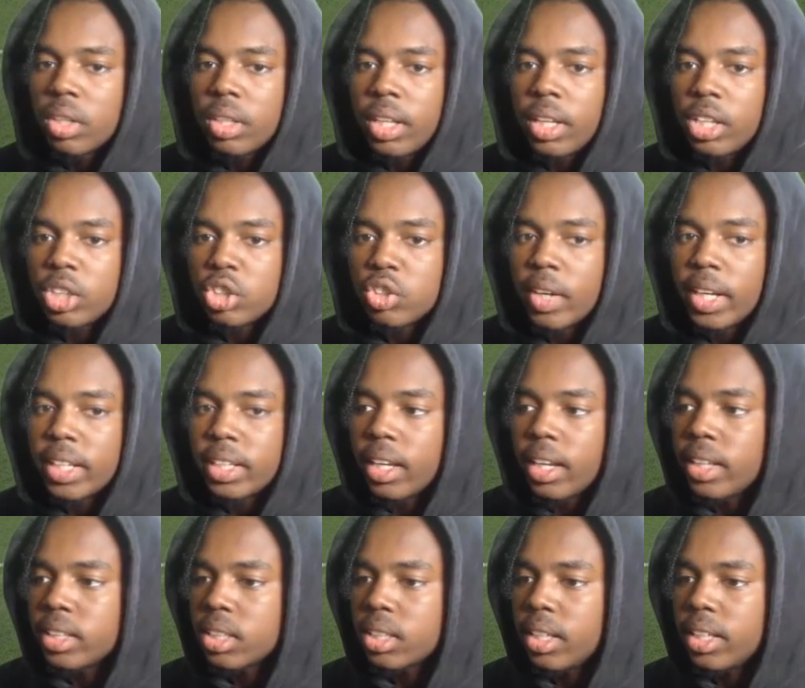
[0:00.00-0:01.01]
then drag the
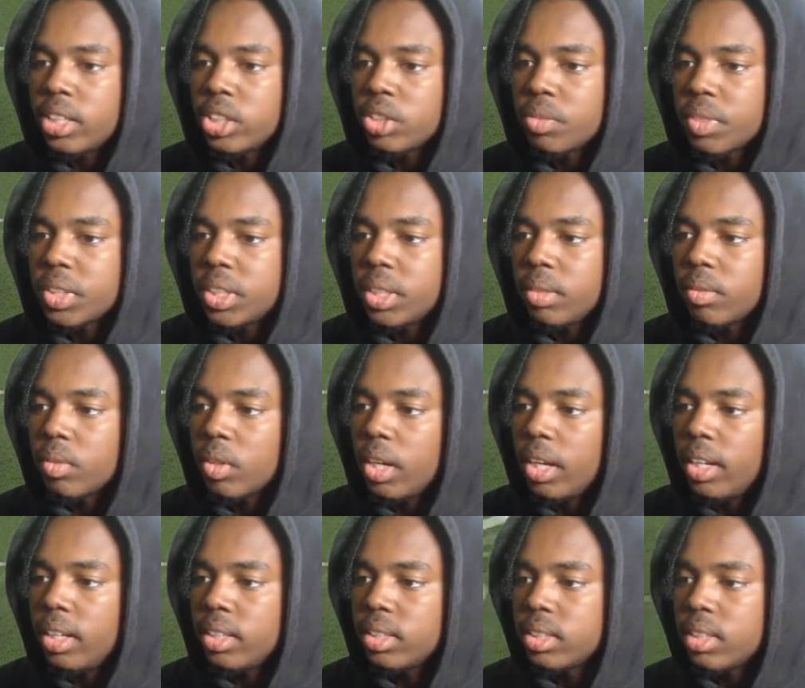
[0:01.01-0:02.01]
isolation receiver,
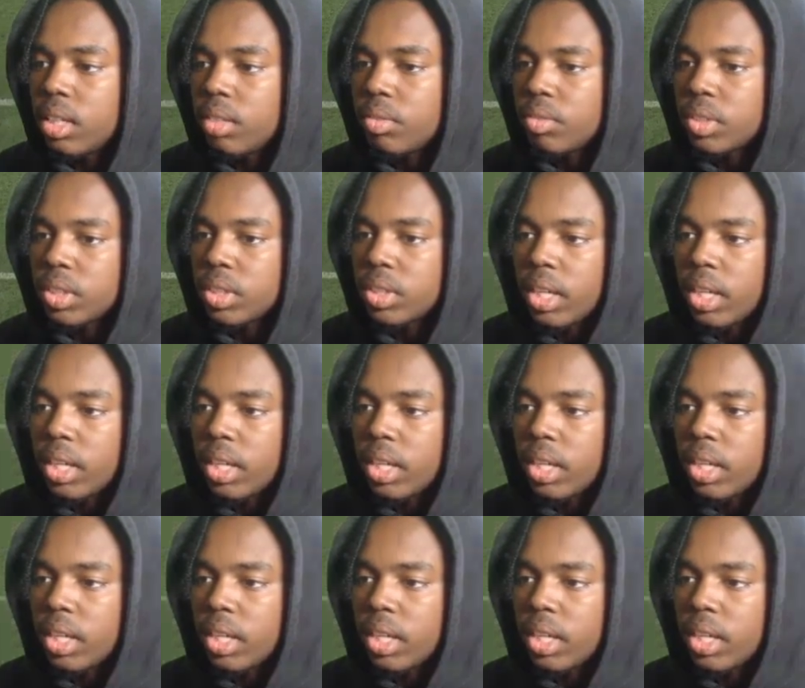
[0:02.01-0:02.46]
and instead of